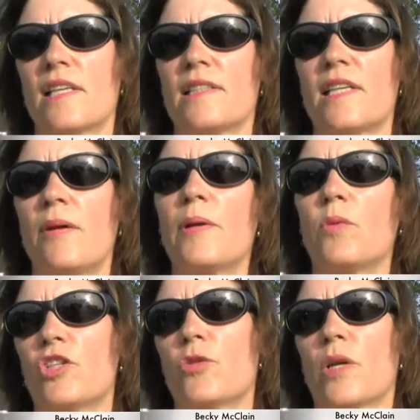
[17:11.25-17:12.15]
T tell me
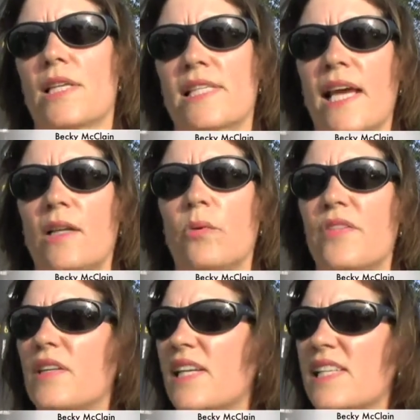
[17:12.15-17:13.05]
what you want to settle
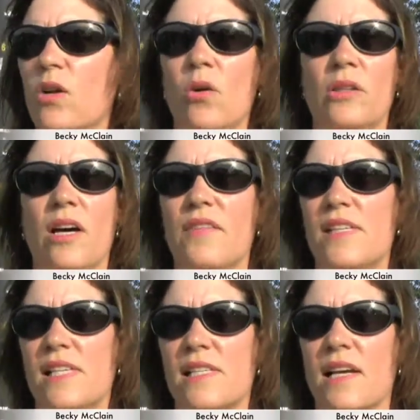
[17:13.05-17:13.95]
with." And I said, "Hold on,
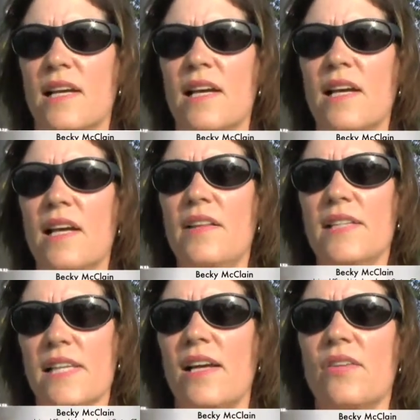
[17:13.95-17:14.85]
this is a
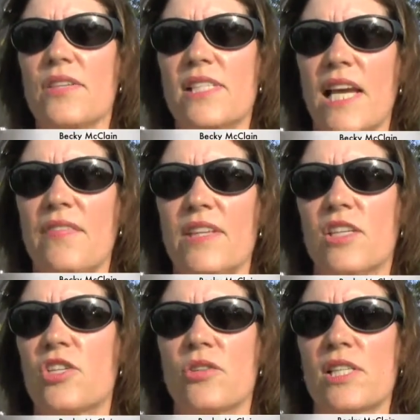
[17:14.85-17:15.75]
this is a health and safety
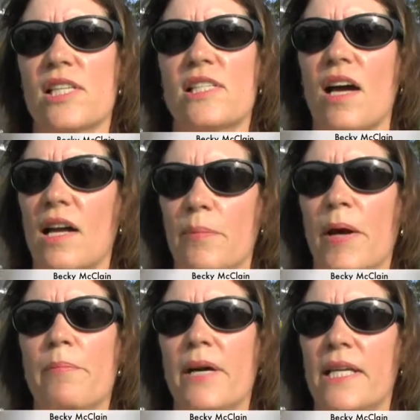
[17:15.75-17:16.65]
issue. This is not
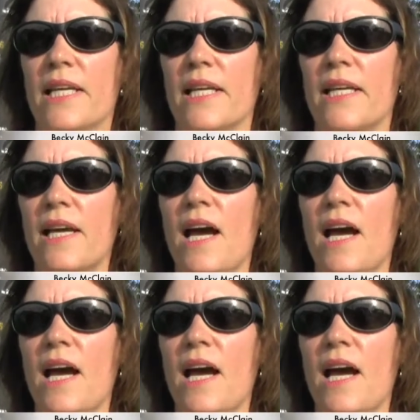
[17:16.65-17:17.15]
about money.